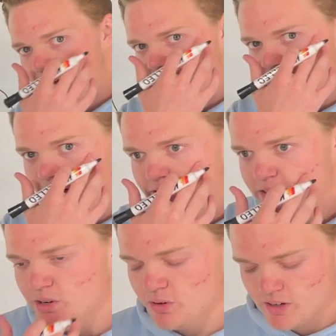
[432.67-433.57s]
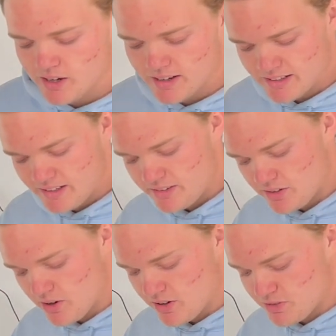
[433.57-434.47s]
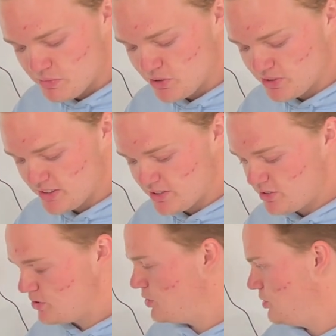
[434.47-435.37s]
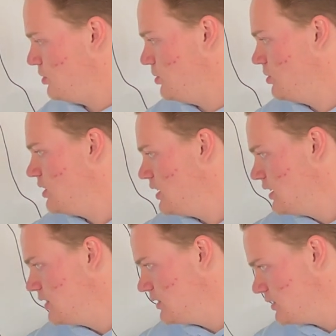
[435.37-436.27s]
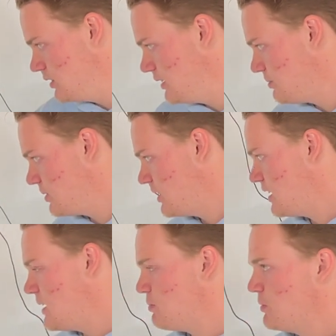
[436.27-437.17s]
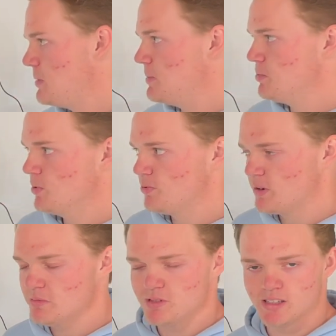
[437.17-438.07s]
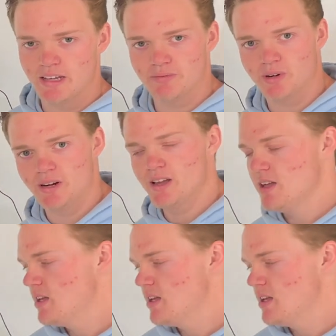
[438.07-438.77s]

and so God calls Moses to deliver the Hebrew people from slavery.